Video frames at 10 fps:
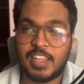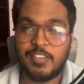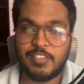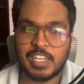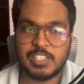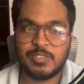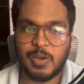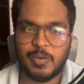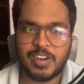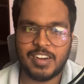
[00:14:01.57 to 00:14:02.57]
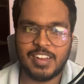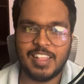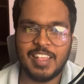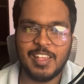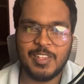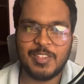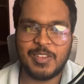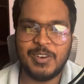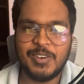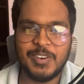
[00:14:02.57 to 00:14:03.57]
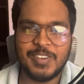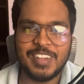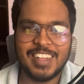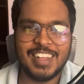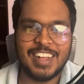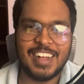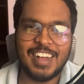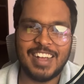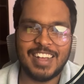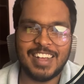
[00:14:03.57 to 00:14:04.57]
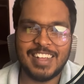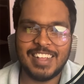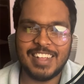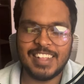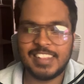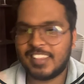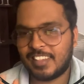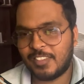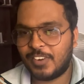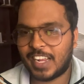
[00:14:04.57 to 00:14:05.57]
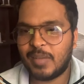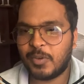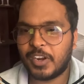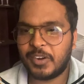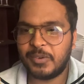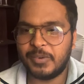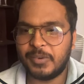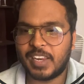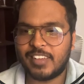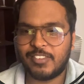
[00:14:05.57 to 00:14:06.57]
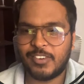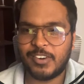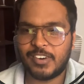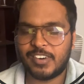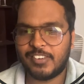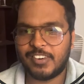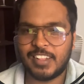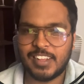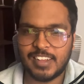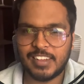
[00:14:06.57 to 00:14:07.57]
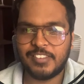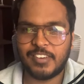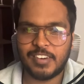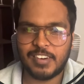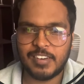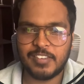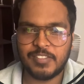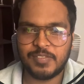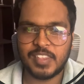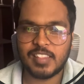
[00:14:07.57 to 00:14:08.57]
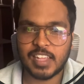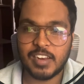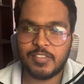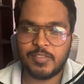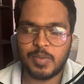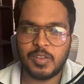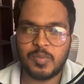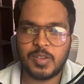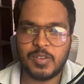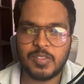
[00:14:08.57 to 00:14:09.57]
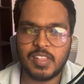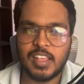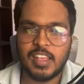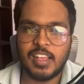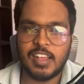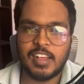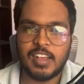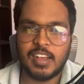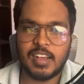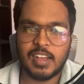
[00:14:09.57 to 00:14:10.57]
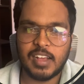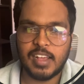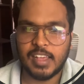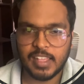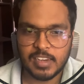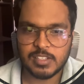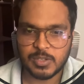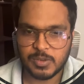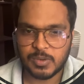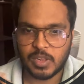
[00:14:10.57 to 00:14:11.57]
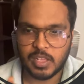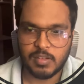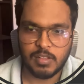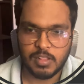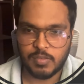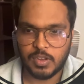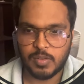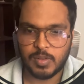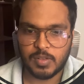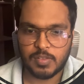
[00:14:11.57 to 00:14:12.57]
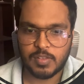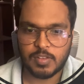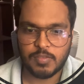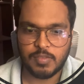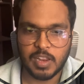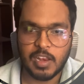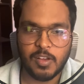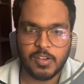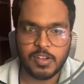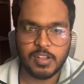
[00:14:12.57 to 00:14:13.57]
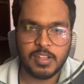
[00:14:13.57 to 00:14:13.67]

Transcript: kind of fast forwarded. So this is what I'm gonna do, like for this kind of video, because I can't show like all the video videos. It's very long.